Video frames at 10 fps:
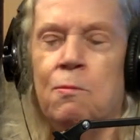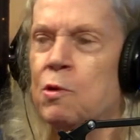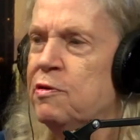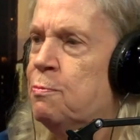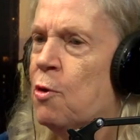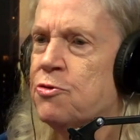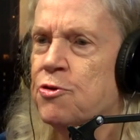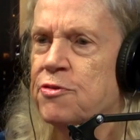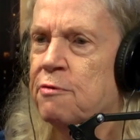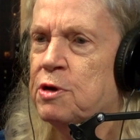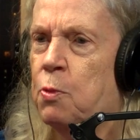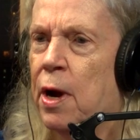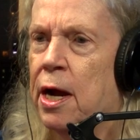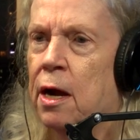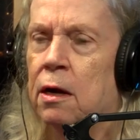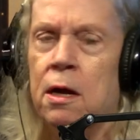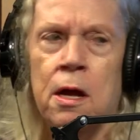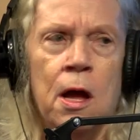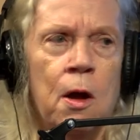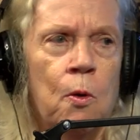Movie posters everywhere.
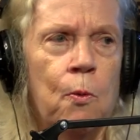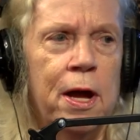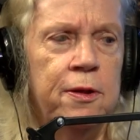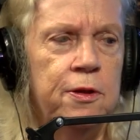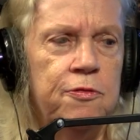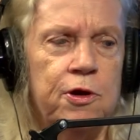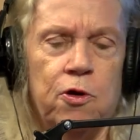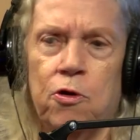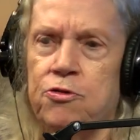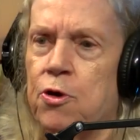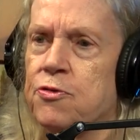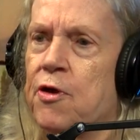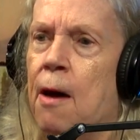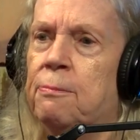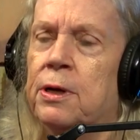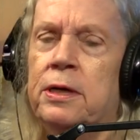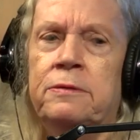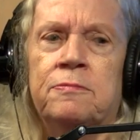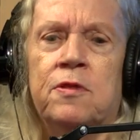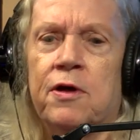When the girl shows up,
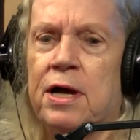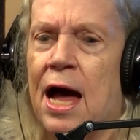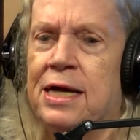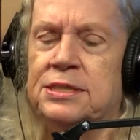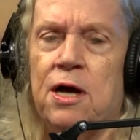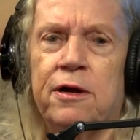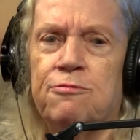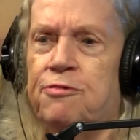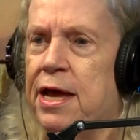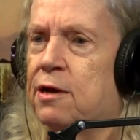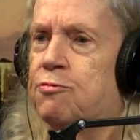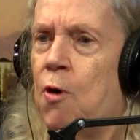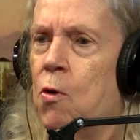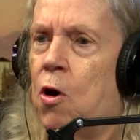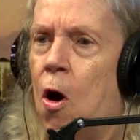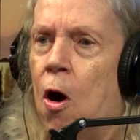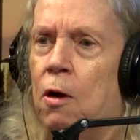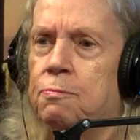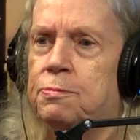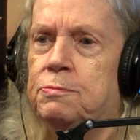the guy's on a fake phone
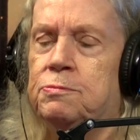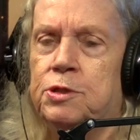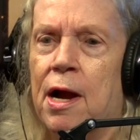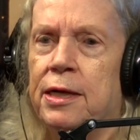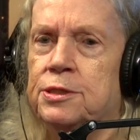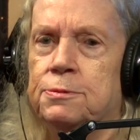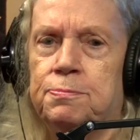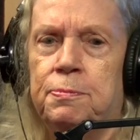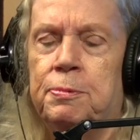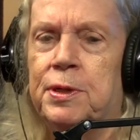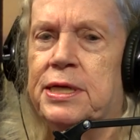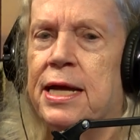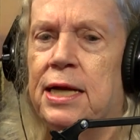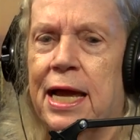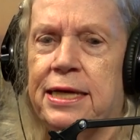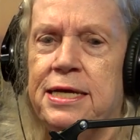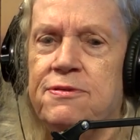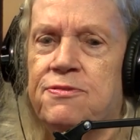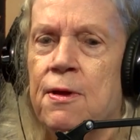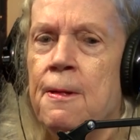call trying to pretend like
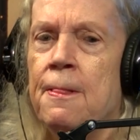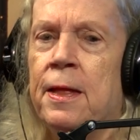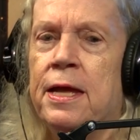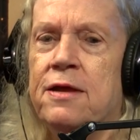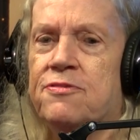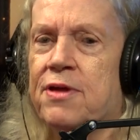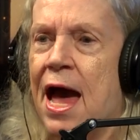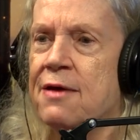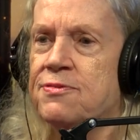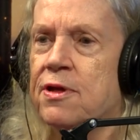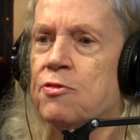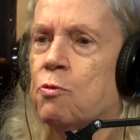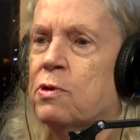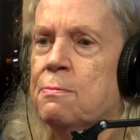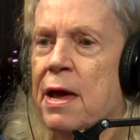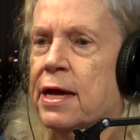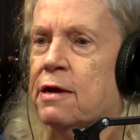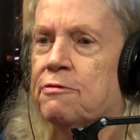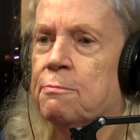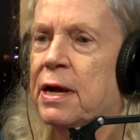he's He's casting the
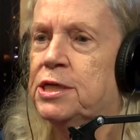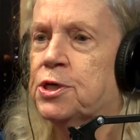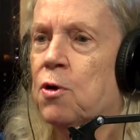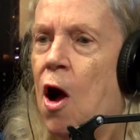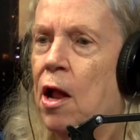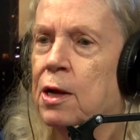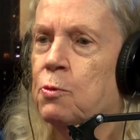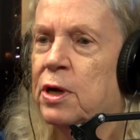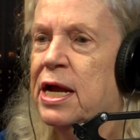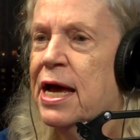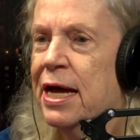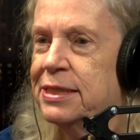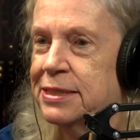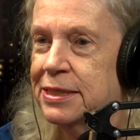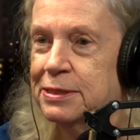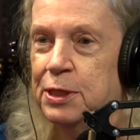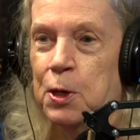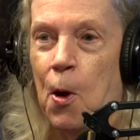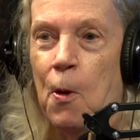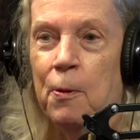remake of a major Hollywood hit,
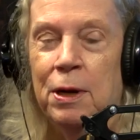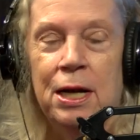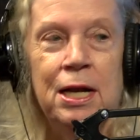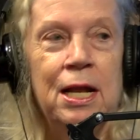you know.